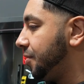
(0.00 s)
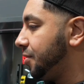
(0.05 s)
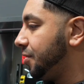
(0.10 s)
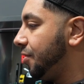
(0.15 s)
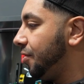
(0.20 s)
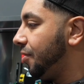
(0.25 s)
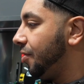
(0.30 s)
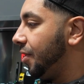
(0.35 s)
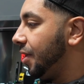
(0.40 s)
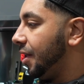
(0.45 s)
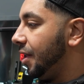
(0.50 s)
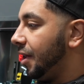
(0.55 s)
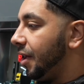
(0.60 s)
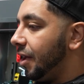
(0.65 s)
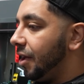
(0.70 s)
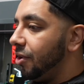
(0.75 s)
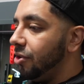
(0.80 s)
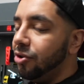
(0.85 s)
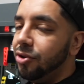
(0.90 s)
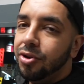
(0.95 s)
So
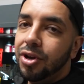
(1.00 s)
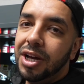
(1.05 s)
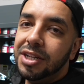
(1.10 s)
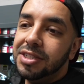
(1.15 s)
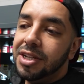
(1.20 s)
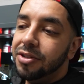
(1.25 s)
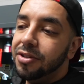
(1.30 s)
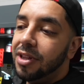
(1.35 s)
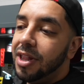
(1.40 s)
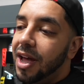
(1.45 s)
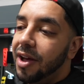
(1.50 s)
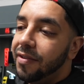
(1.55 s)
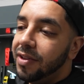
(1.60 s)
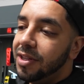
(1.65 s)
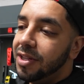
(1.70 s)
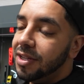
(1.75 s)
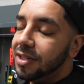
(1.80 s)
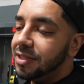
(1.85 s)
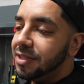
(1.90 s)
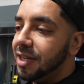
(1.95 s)
you guys out there that have a
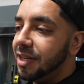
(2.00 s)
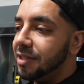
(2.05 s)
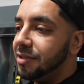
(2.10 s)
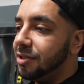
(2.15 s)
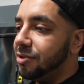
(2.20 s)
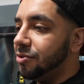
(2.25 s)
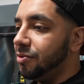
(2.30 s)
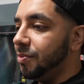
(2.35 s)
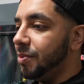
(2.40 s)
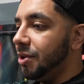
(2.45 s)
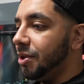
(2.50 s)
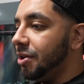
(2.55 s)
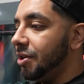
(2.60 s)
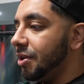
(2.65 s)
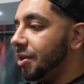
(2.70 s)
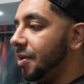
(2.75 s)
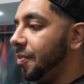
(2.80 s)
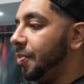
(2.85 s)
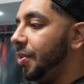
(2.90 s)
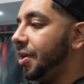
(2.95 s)
TSX, this would be a
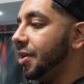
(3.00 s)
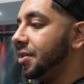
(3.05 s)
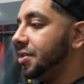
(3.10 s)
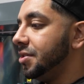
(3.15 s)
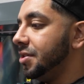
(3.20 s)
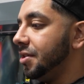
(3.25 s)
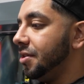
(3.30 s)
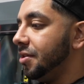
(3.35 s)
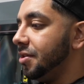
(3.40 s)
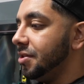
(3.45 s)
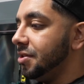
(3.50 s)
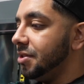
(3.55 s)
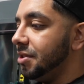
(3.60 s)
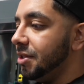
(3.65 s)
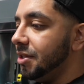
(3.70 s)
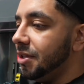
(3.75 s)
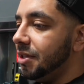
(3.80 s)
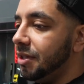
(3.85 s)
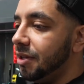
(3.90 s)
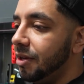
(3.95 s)
good comparison to
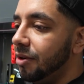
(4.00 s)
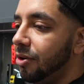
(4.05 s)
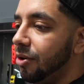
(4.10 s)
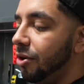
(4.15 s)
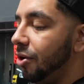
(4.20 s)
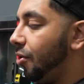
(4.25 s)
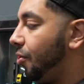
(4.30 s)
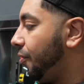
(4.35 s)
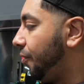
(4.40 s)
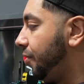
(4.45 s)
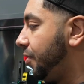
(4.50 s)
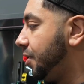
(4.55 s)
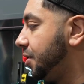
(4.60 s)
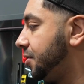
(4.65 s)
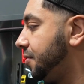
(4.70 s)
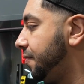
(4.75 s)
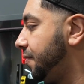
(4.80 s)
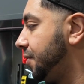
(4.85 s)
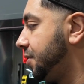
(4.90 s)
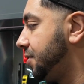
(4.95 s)
see with
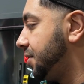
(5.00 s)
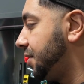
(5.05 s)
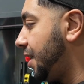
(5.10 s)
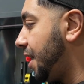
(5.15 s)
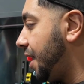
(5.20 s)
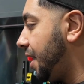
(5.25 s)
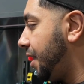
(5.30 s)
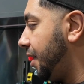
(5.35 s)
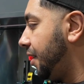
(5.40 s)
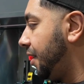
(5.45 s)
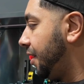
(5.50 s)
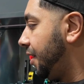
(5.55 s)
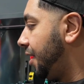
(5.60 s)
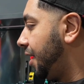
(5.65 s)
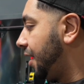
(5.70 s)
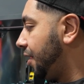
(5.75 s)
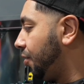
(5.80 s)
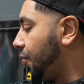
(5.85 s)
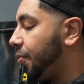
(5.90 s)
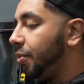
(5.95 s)
this versus that.
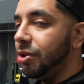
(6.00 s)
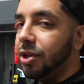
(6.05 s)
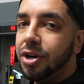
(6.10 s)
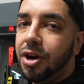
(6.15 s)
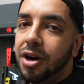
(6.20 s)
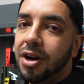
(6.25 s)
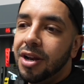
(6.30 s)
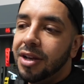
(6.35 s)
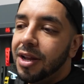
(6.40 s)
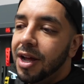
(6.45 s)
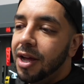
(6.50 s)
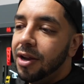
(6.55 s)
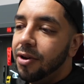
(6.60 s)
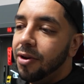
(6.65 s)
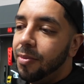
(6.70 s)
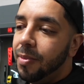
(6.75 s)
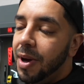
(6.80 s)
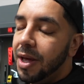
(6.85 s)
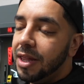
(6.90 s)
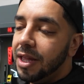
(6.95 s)
And we'll put the car in a
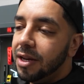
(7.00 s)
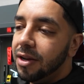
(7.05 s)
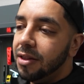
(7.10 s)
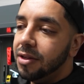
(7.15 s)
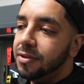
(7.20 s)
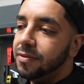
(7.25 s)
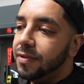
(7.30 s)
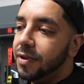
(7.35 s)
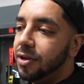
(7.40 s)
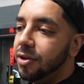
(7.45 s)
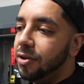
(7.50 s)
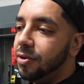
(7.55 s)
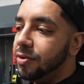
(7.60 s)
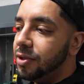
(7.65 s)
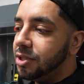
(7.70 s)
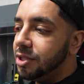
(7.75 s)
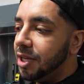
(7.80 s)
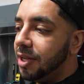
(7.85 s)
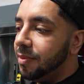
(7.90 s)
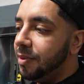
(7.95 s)
dyno by the end of this video
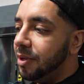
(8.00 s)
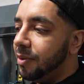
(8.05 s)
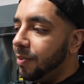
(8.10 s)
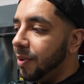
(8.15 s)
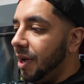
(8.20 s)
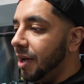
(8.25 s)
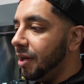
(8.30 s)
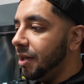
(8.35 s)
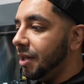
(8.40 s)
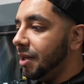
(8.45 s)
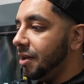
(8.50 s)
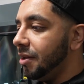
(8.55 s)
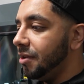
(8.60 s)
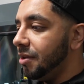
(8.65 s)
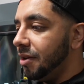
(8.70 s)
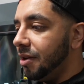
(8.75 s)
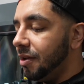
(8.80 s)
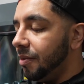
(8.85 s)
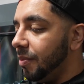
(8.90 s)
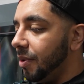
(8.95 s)
with Jamie. Probably get it
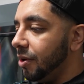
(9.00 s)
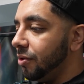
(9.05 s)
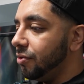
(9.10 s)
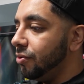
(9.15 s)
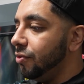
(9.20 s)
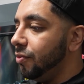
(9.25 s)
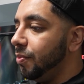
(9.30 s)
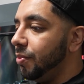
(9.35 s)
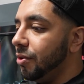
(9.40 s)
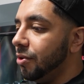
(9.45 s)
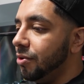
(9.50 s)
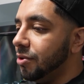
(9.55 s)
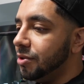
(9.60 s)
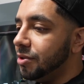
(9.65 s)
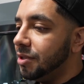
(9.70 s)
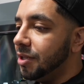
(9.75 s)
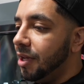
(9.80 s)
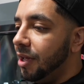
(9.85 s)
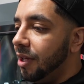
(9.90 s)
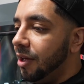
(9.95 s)
done in about 2
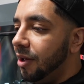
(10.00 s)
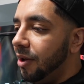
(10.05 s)
pulls.